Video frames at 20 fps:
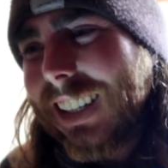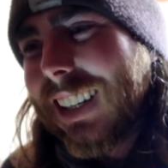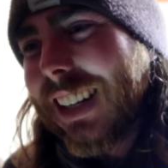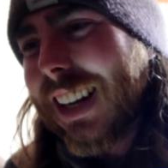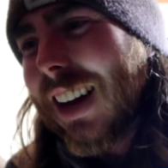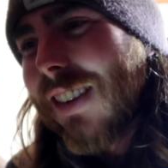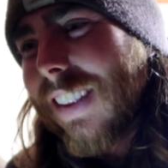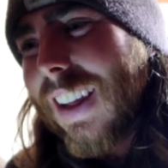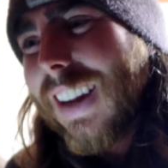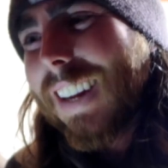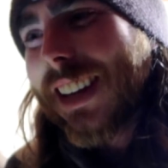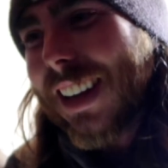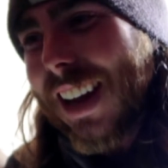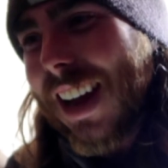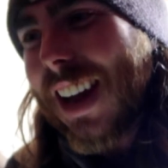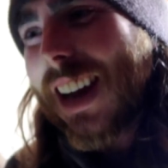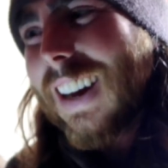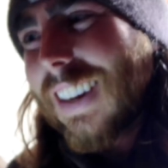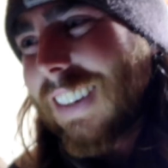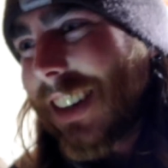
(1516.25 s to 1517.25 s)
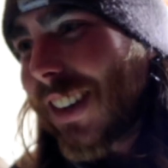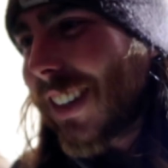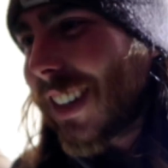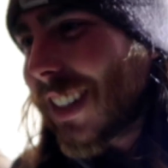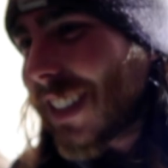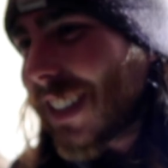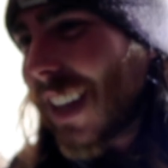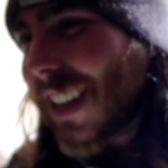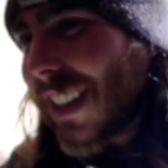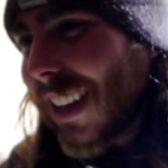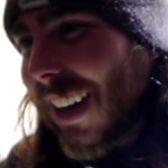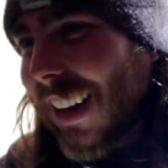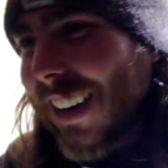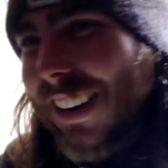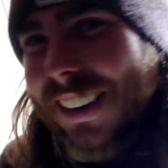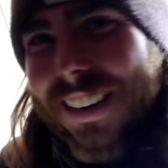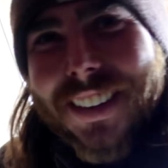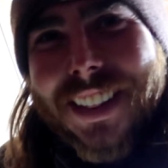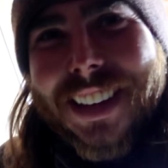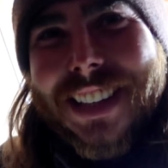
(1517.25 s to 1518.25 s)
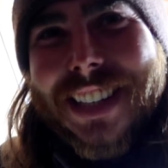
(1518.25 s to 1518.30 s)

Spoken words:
And I'm like, yeah, I know, I say that all the